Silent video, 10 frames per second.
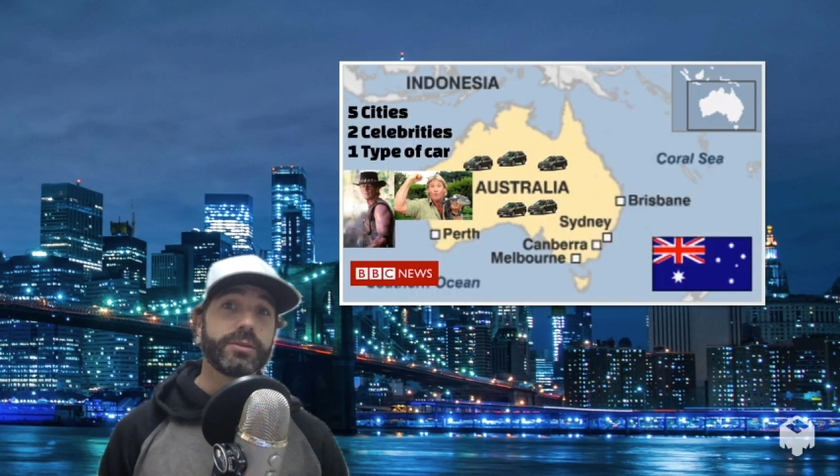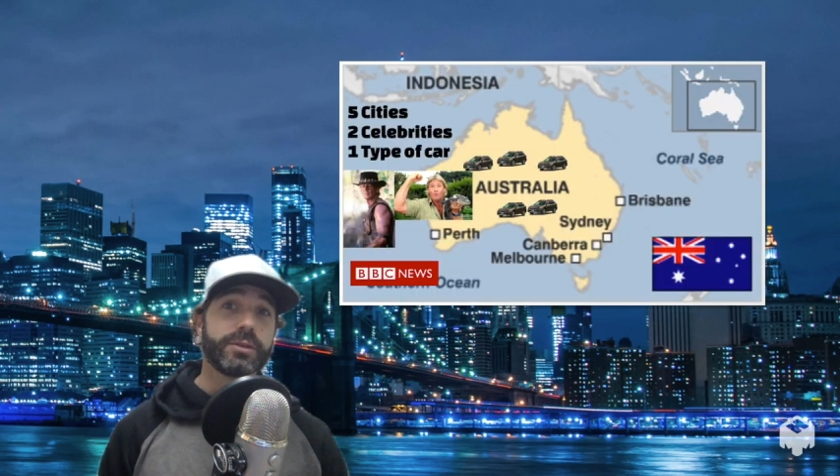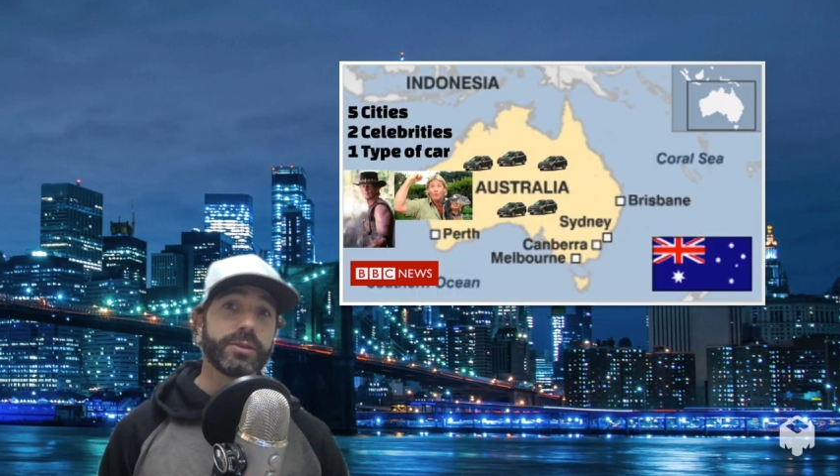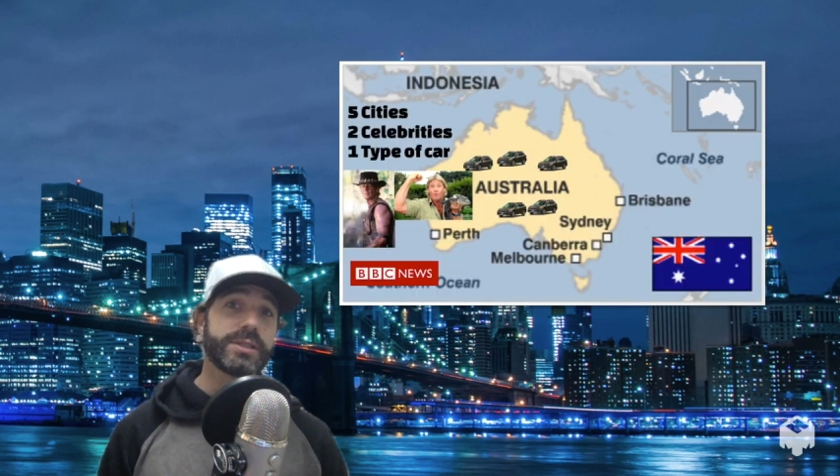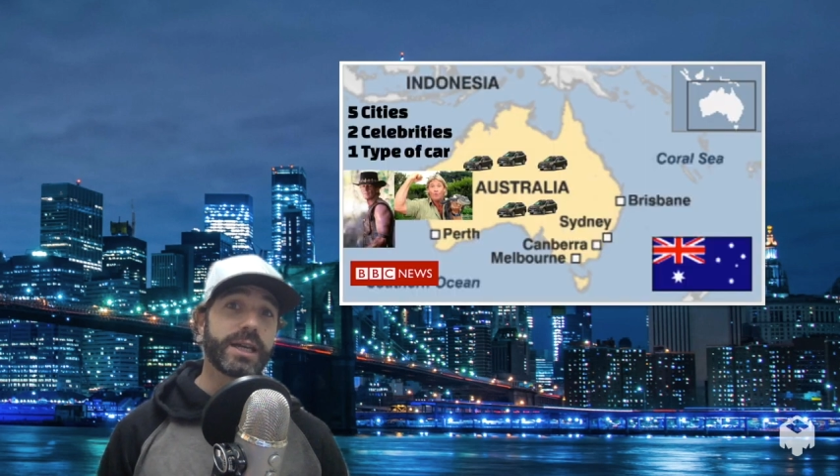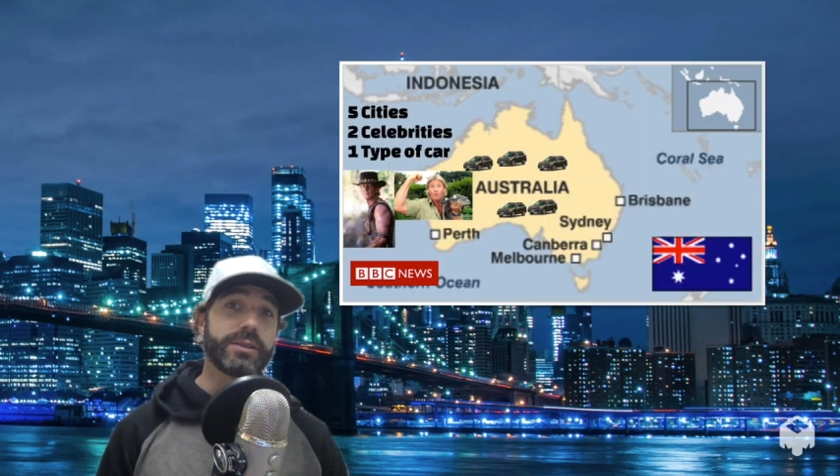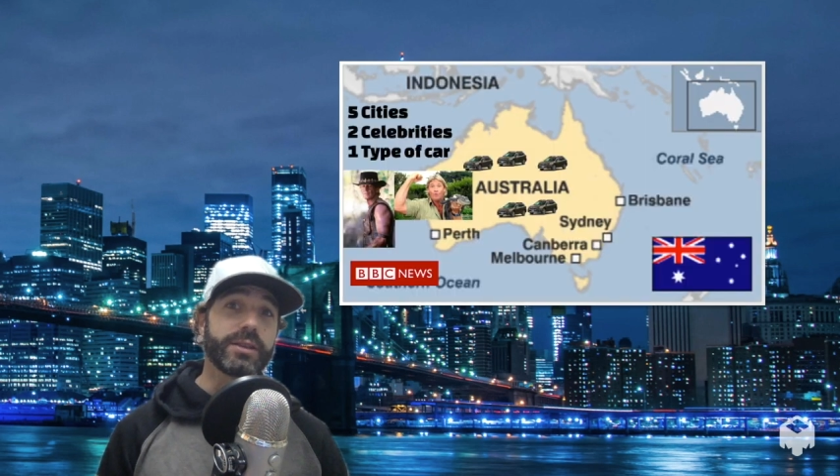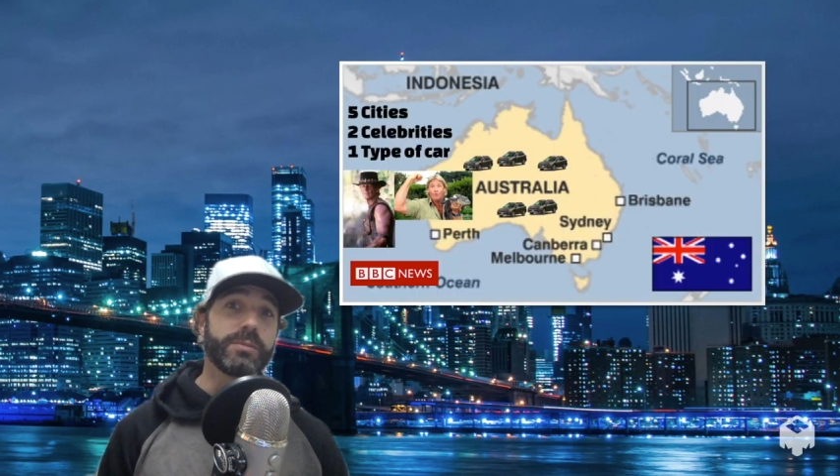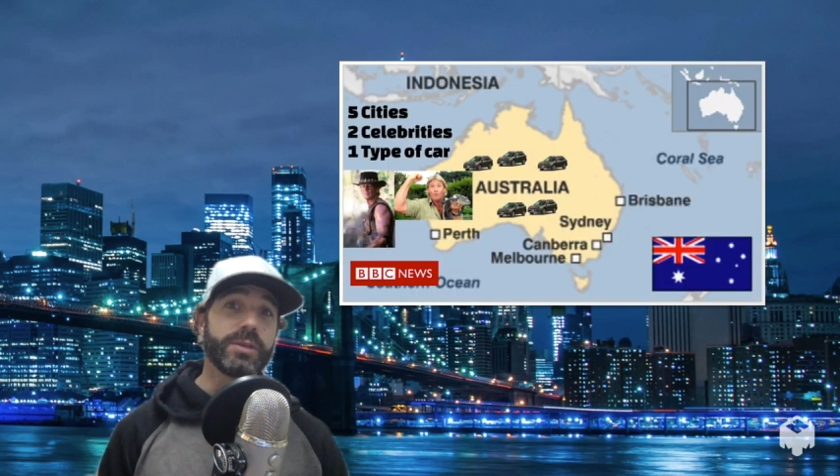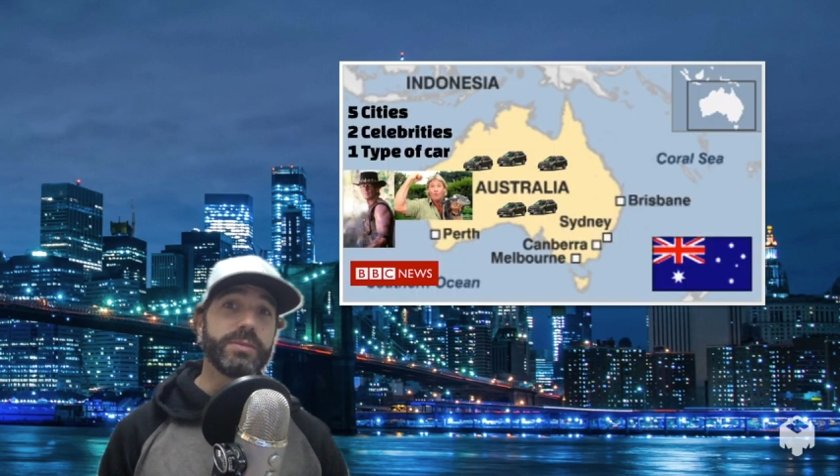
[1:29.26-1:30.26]
Turns out that
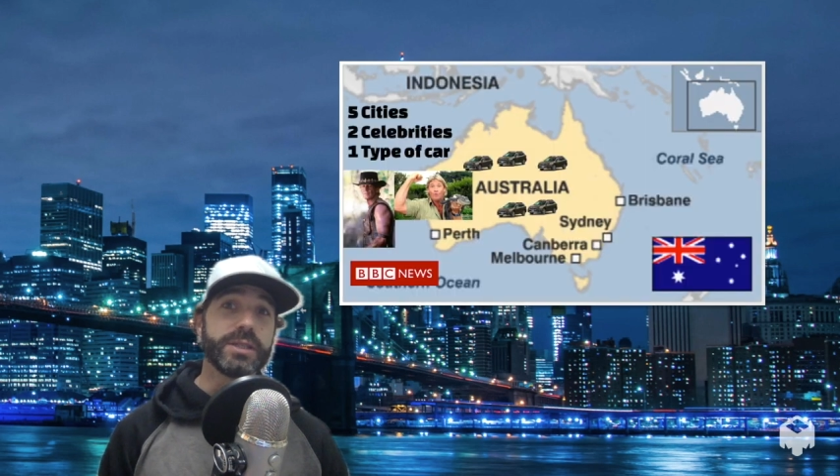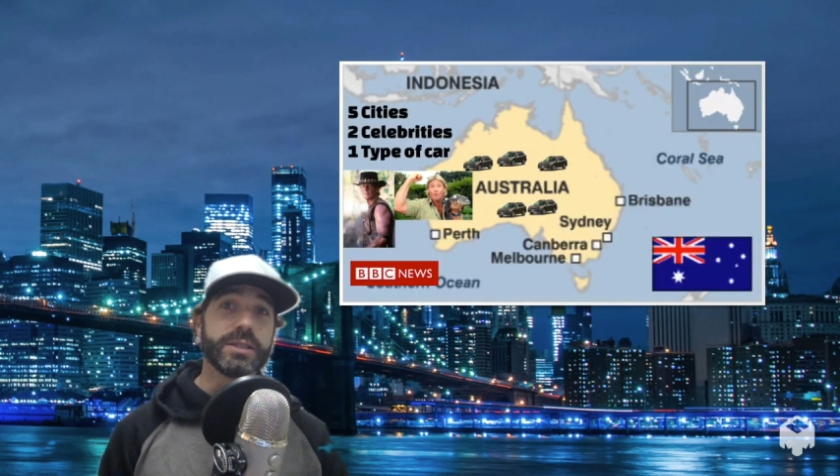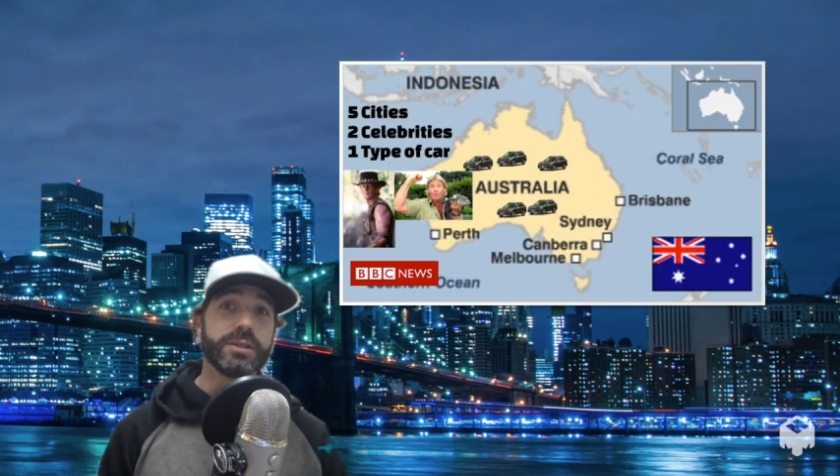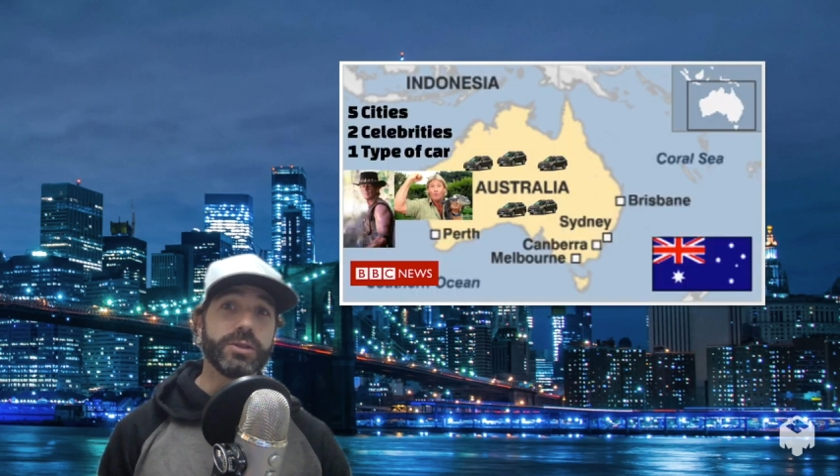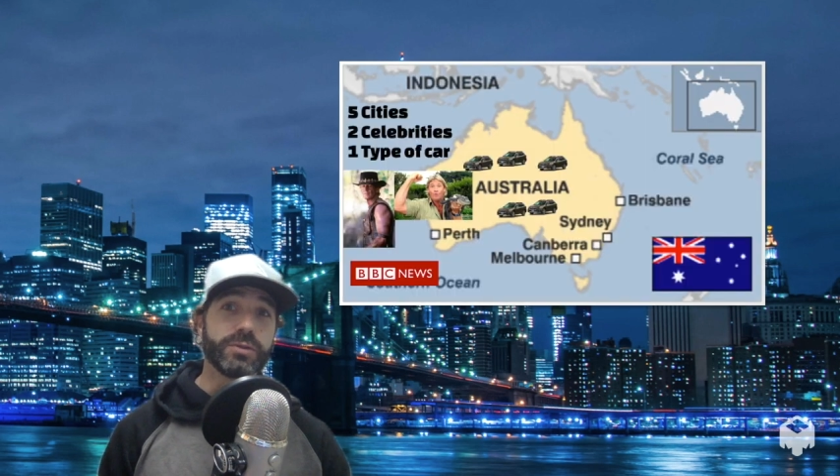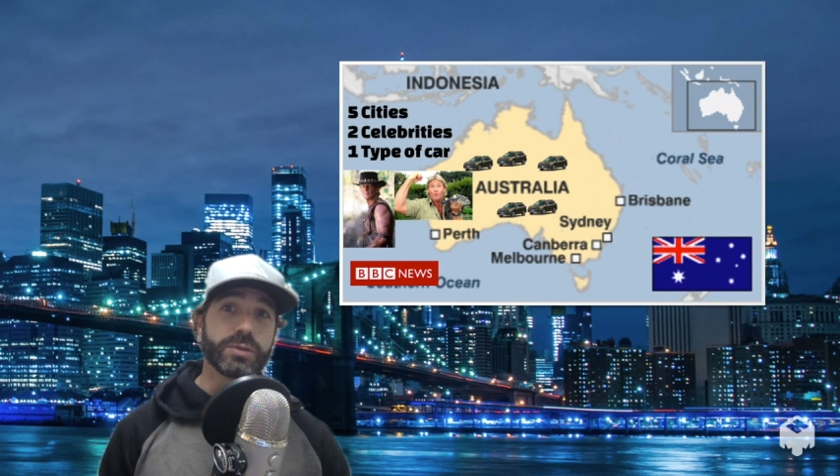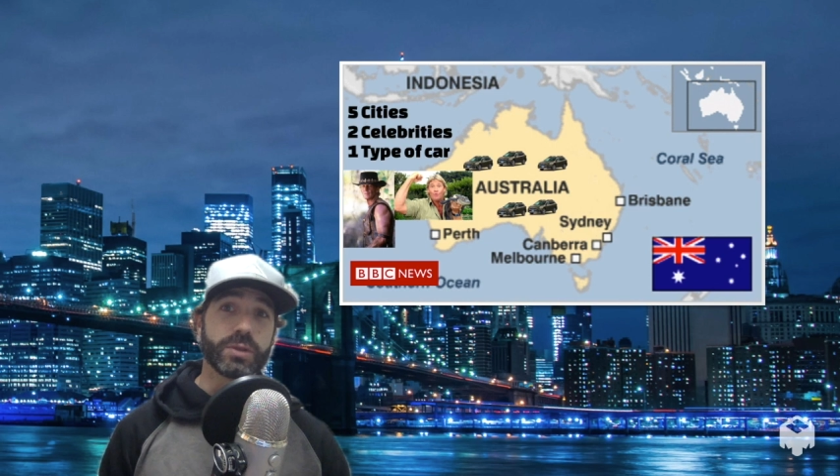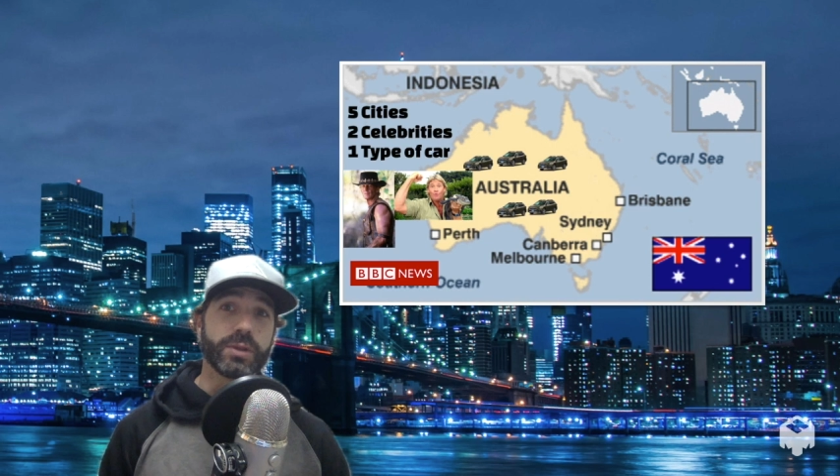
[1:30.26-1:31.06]
the BBC News was